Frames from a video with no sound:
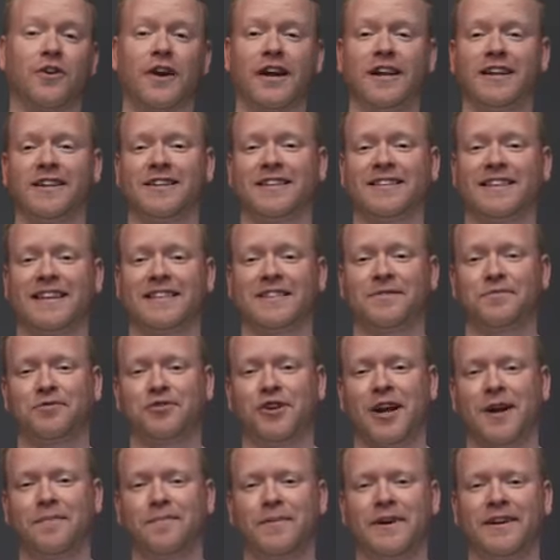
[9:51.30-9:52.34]
go ahead and click that
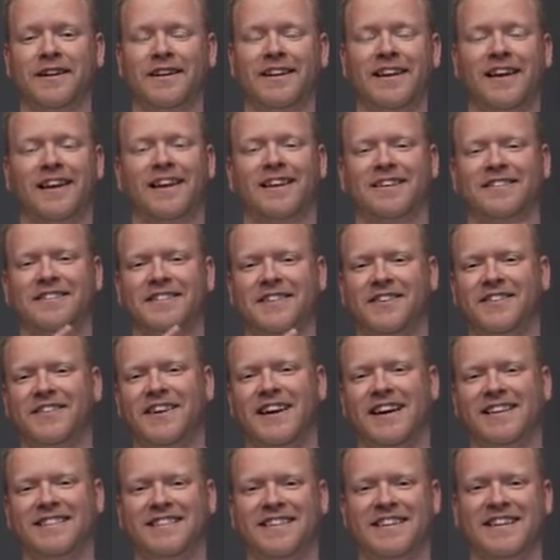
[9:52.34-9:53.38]
subscribe button and I'll see you
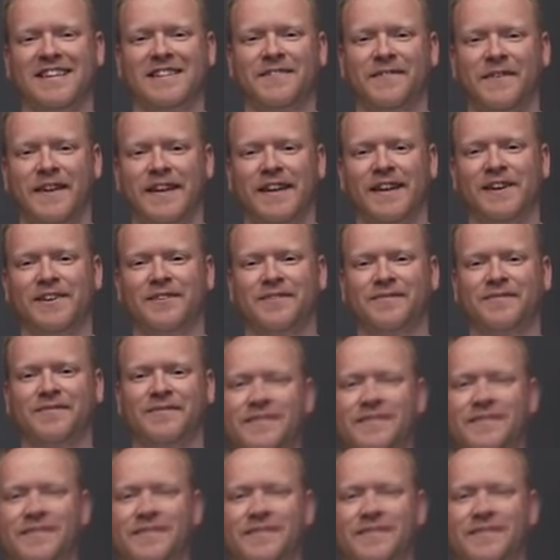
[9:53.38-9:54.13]
guys in the next video.